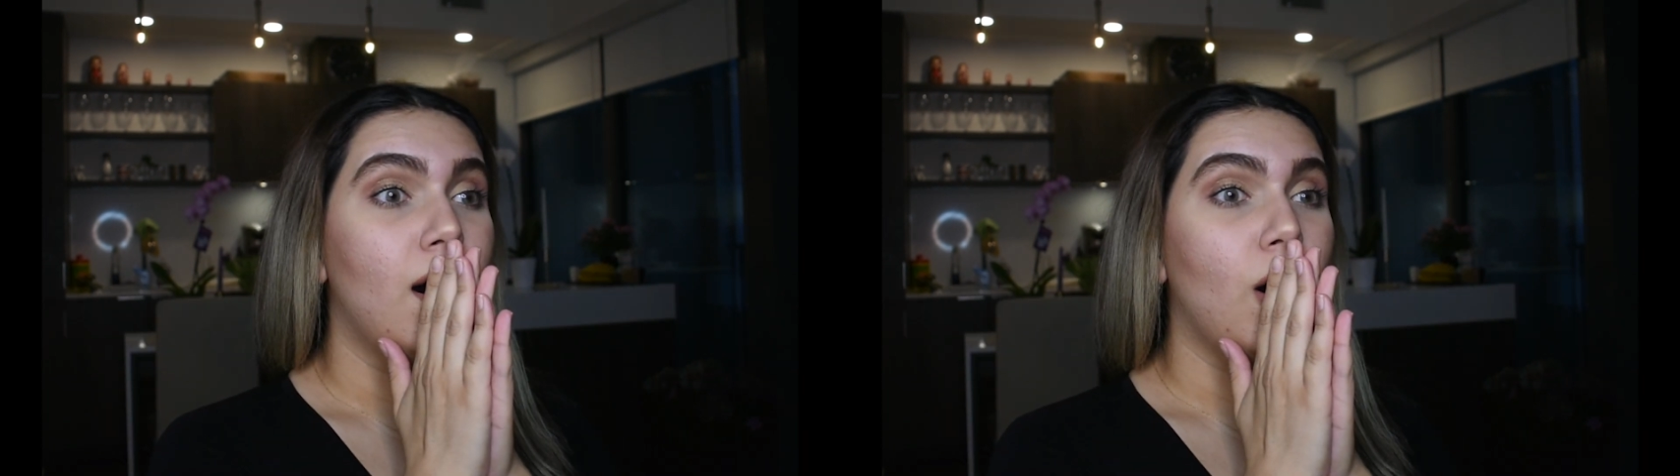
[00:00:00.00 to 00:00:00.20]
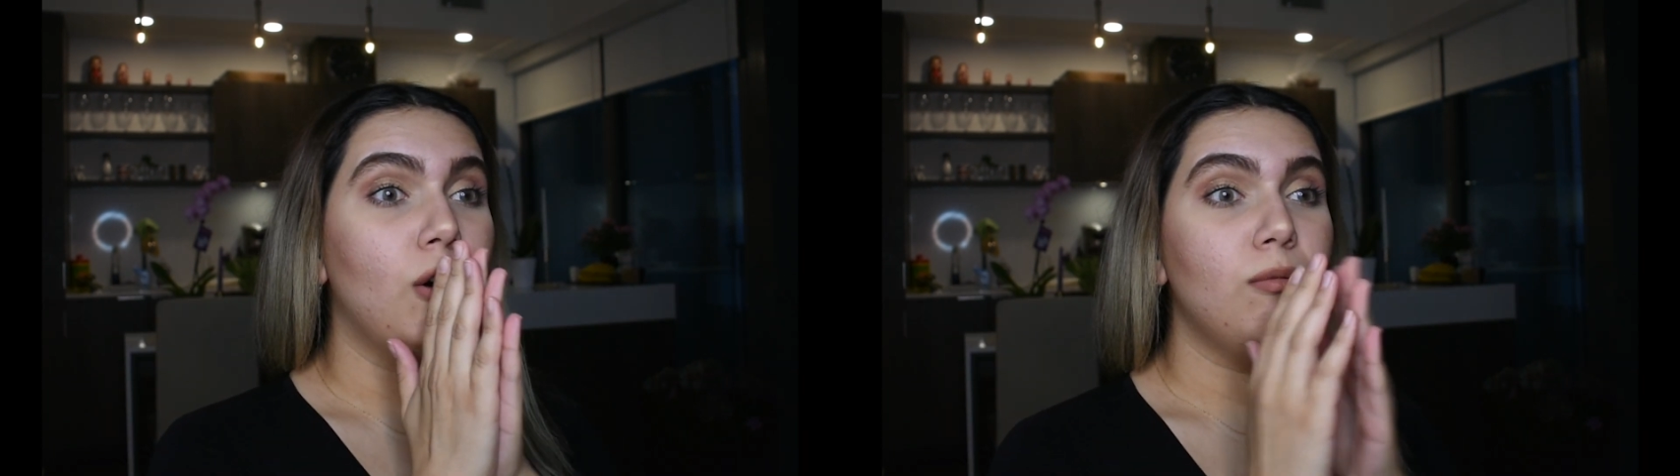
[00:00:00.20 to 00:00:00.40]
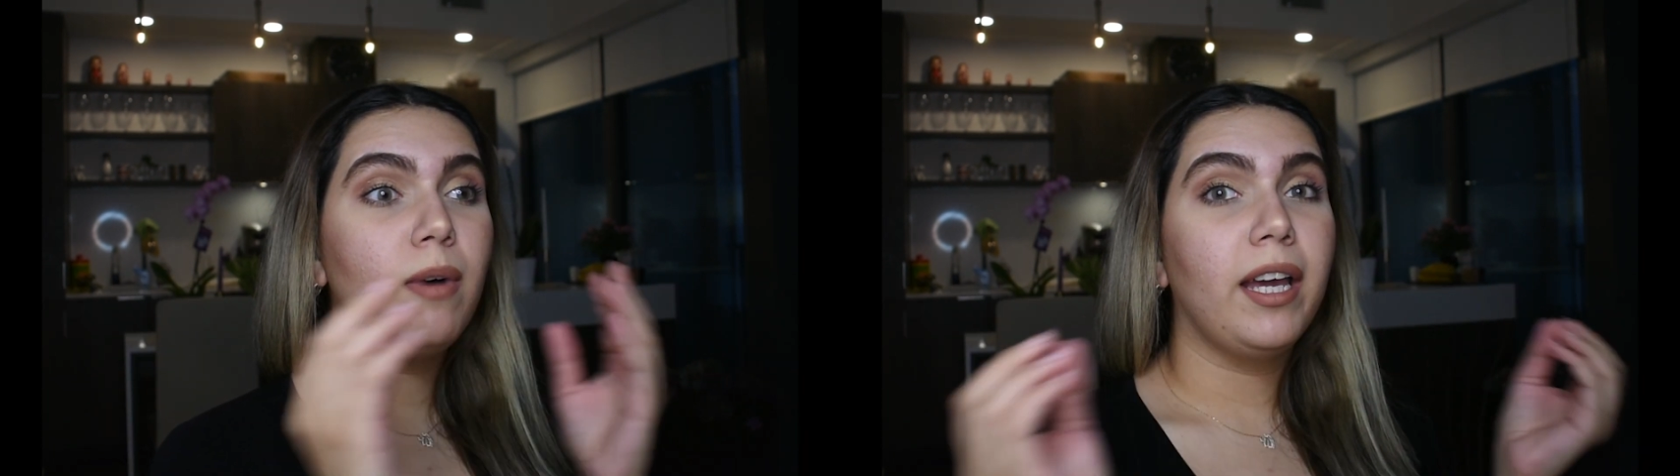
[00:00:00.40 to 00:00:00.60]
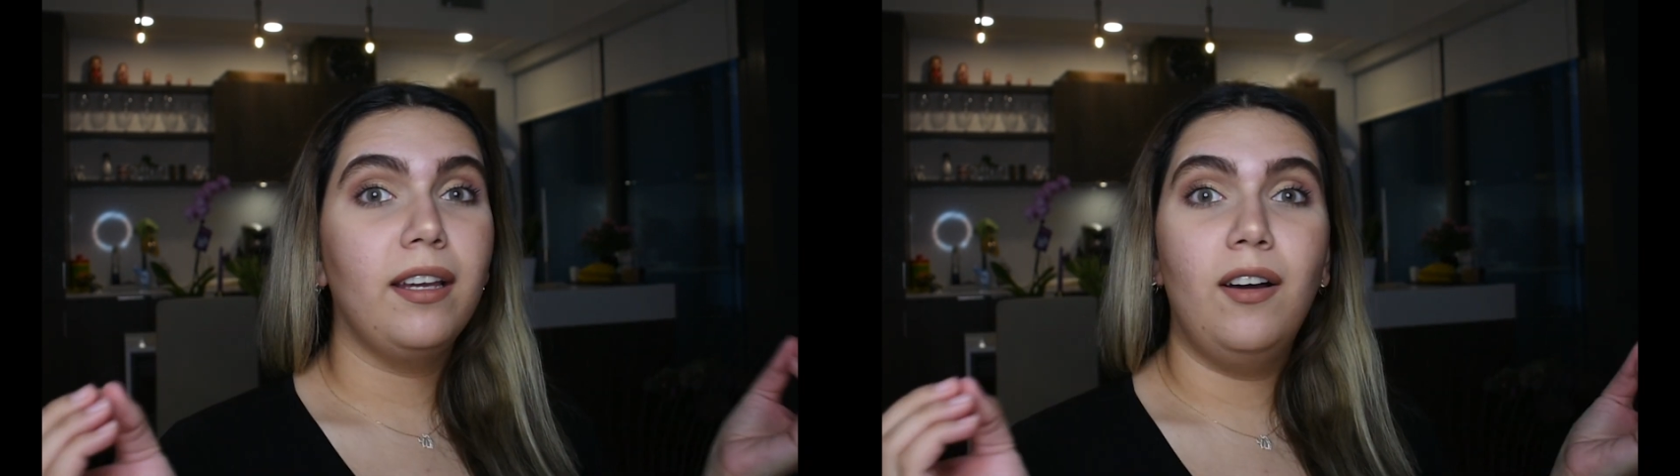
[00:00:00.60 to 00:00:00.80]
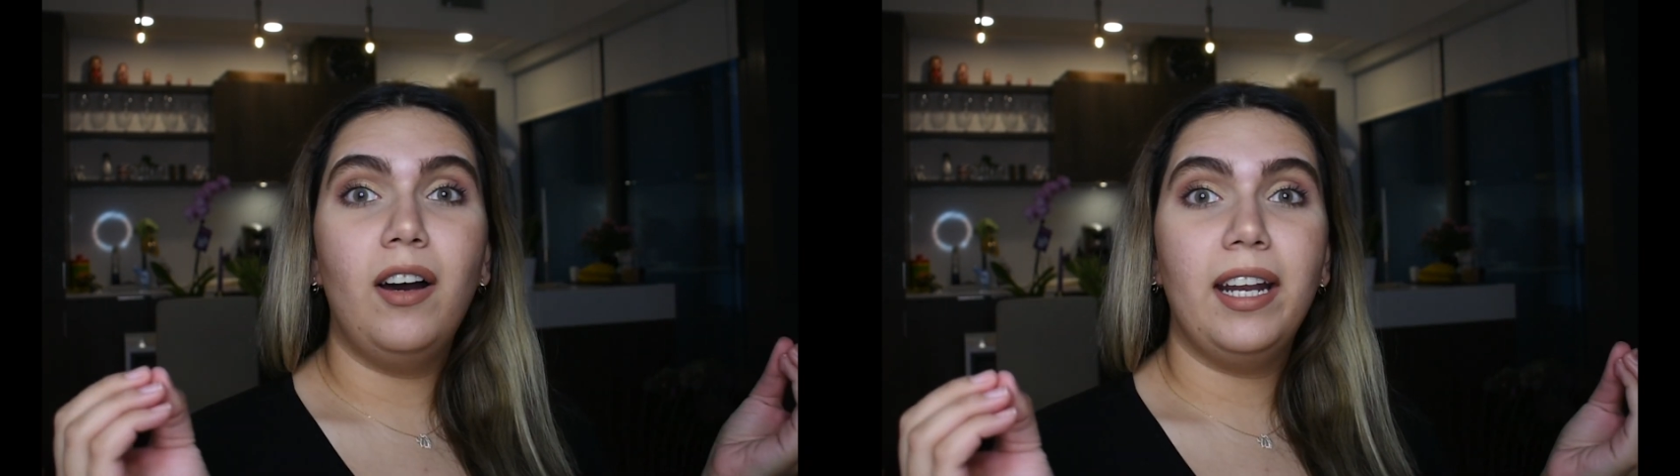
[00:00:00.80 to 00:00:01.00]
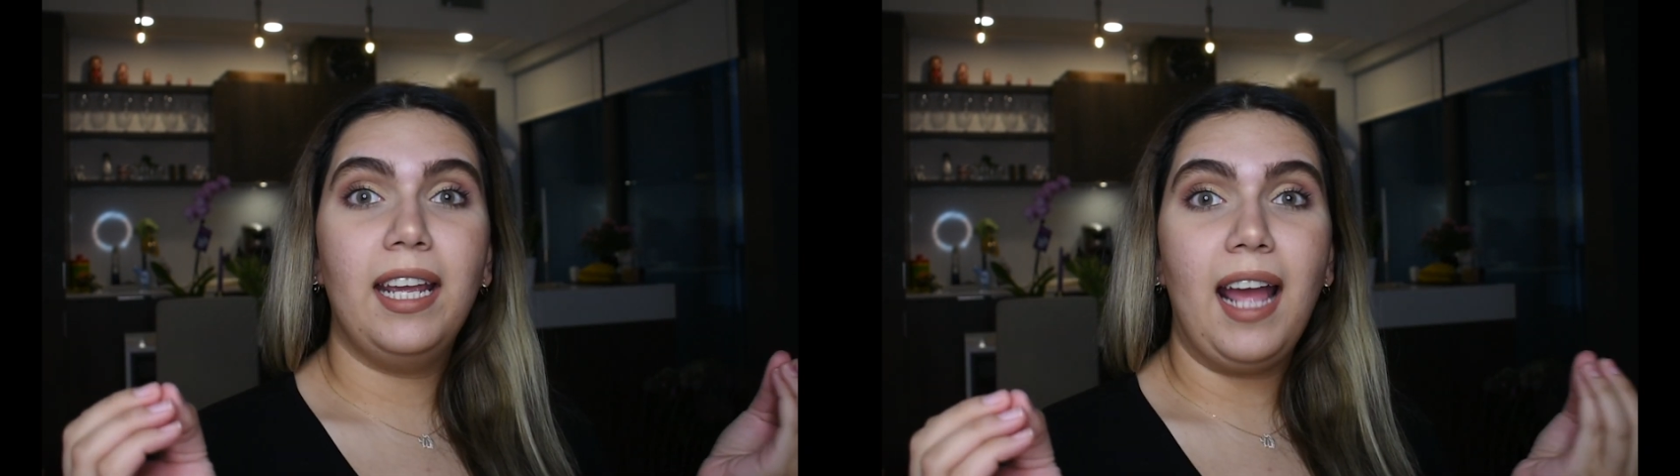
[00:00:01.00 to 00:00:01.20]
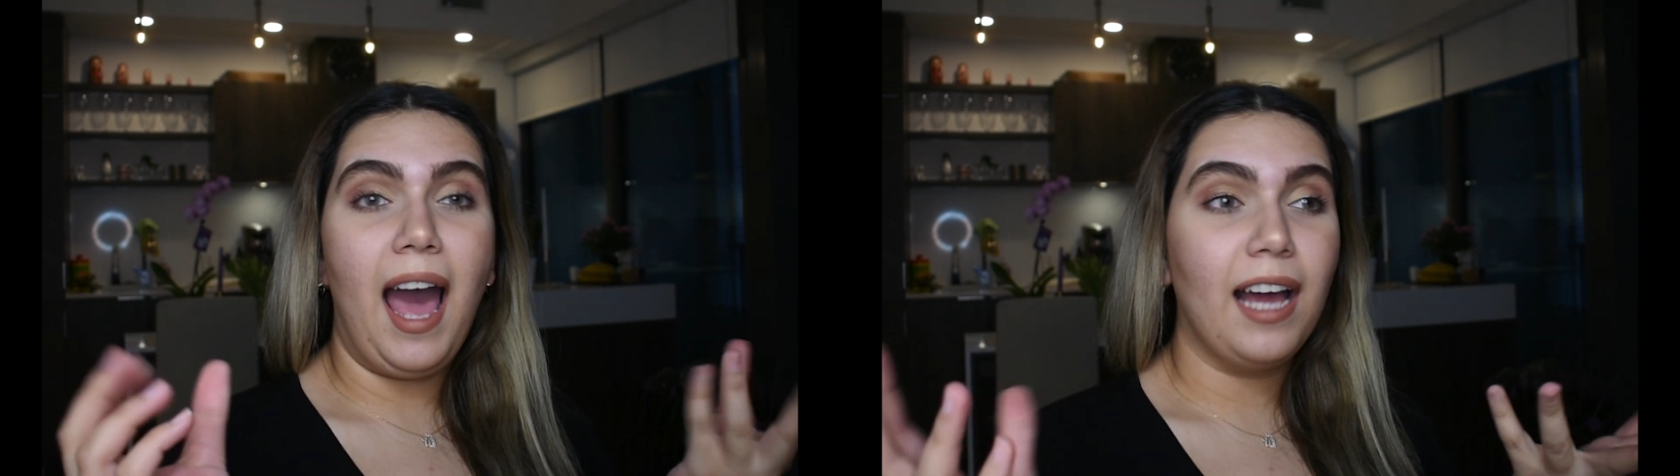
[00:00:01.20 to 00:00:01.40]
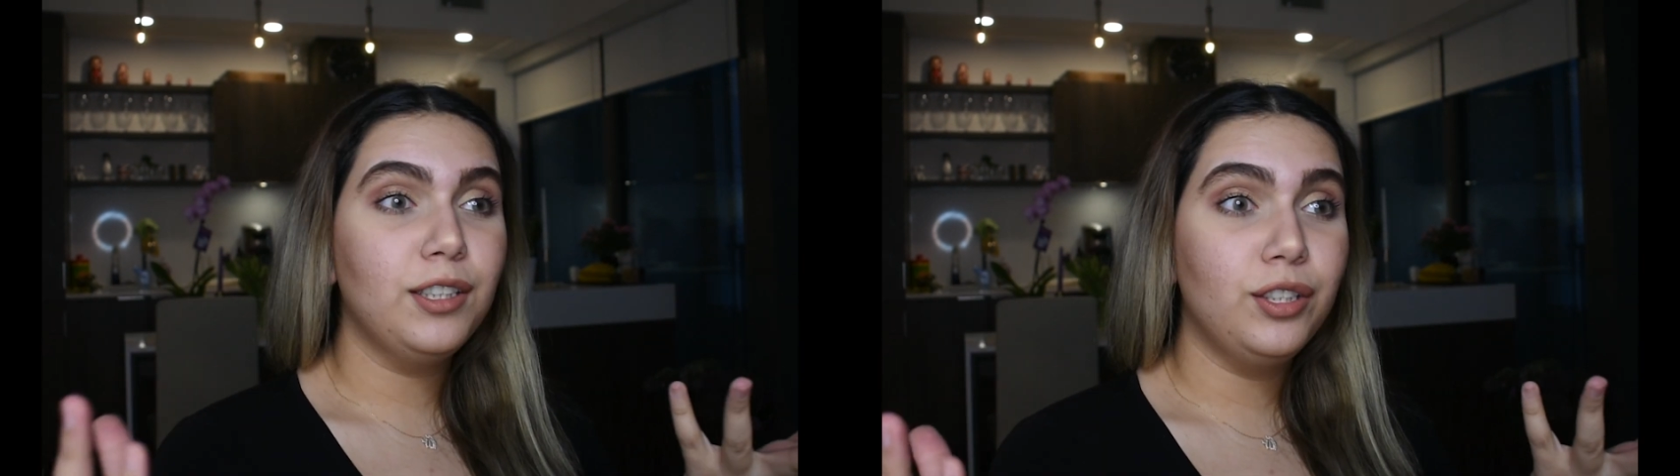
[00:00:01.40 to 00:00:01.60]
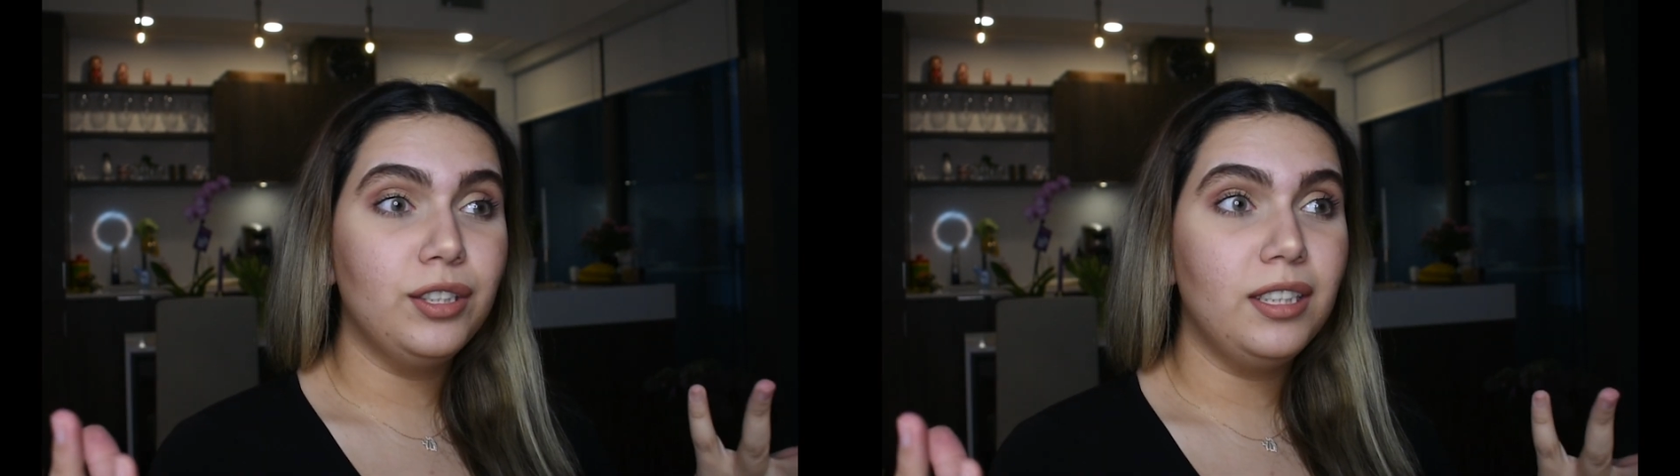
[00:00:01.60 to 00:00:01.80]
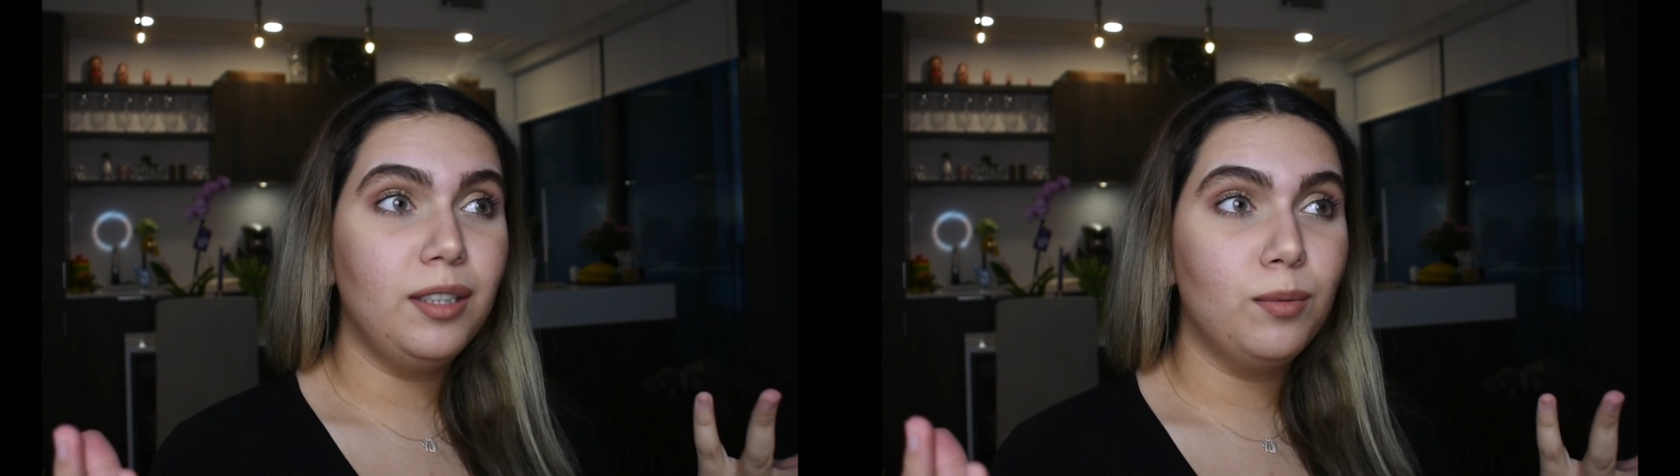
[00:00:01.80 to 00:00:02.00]
oh my God, it
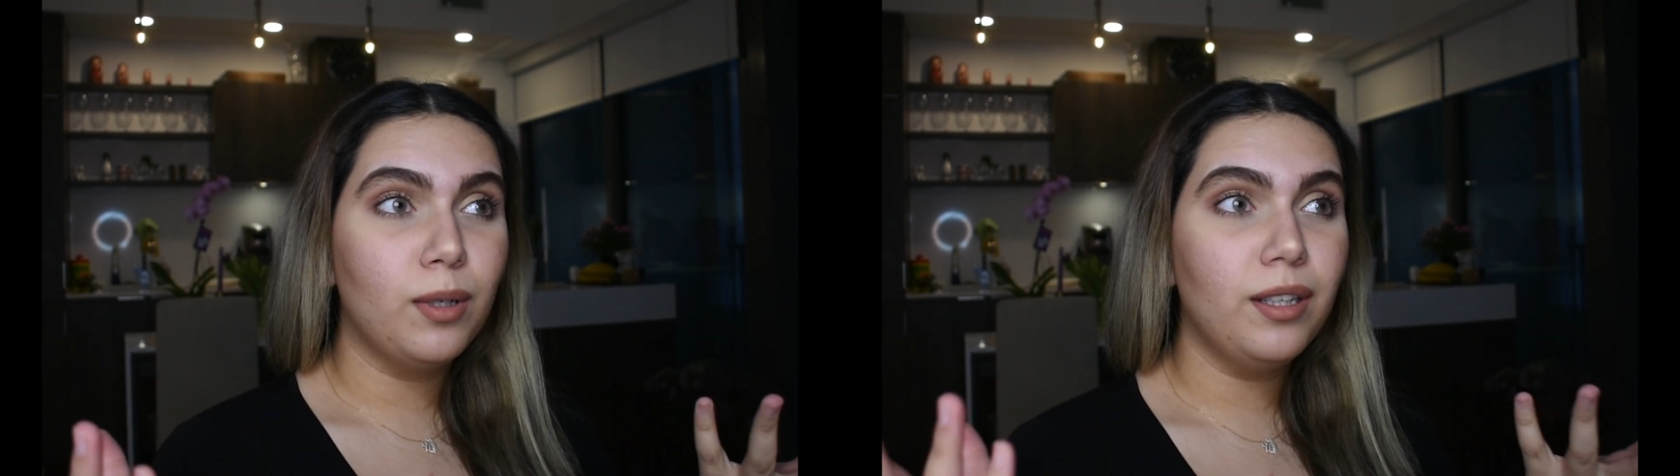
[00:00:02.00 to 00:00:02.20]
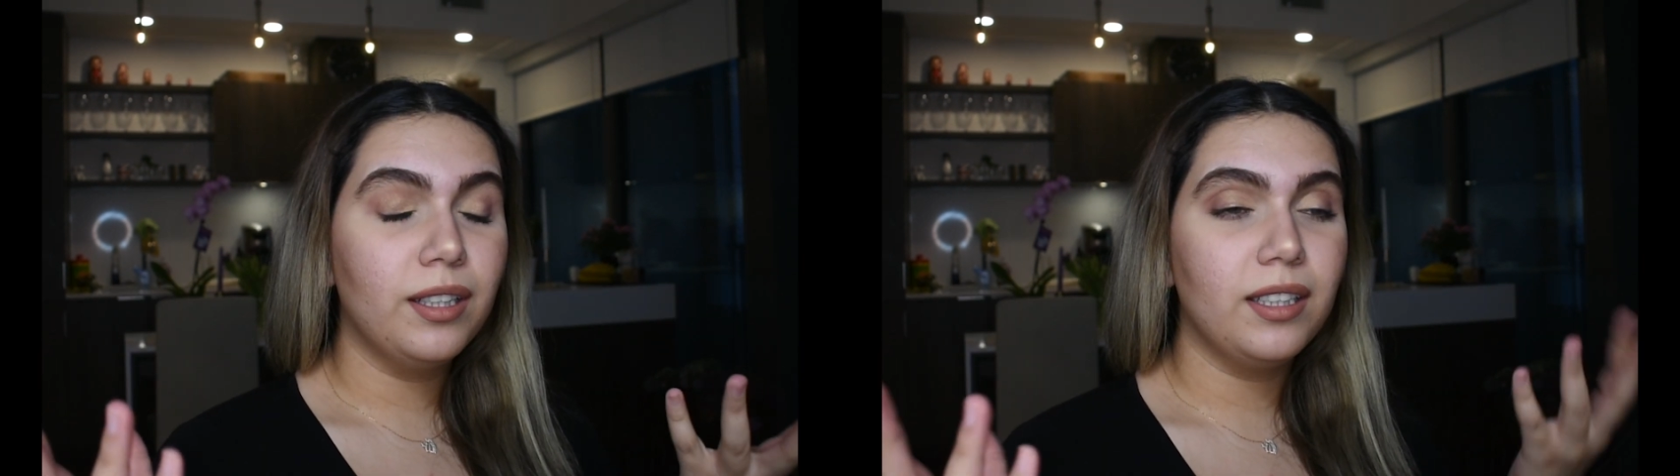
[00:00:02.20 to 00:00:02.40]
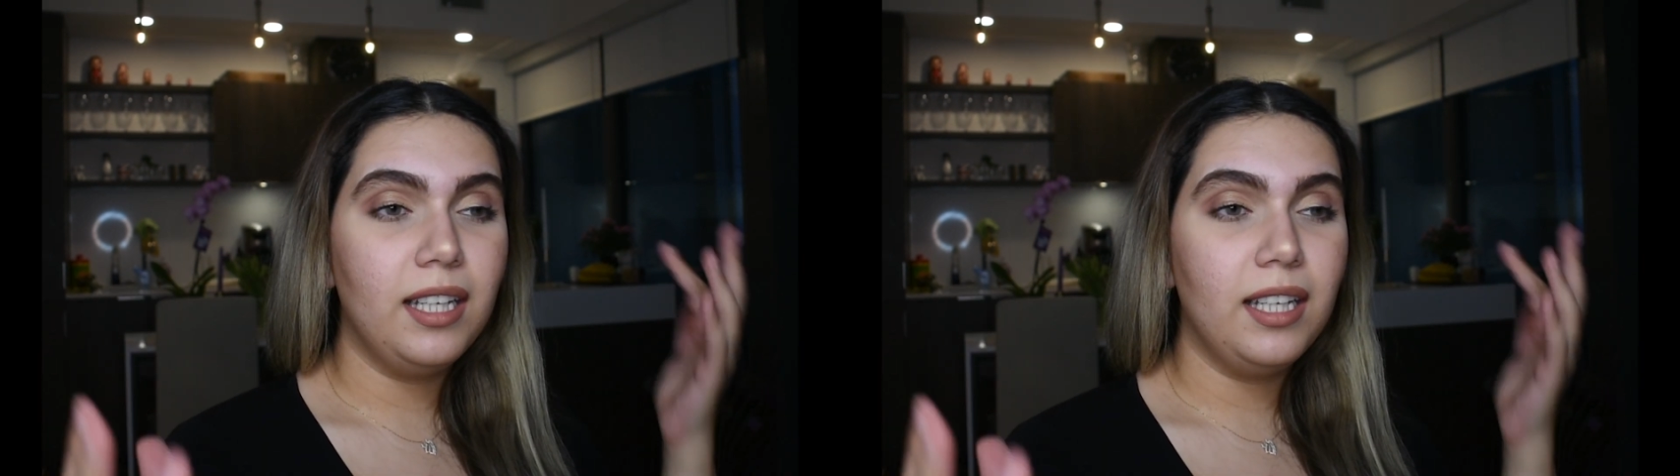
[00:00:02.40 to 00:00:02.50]
actually worked.